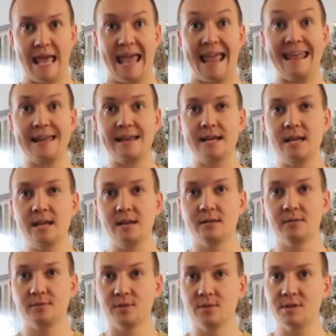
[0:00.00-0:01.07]
80
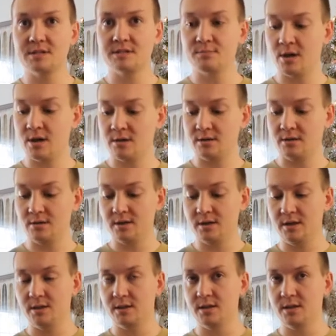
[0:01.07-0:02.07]
for this model, and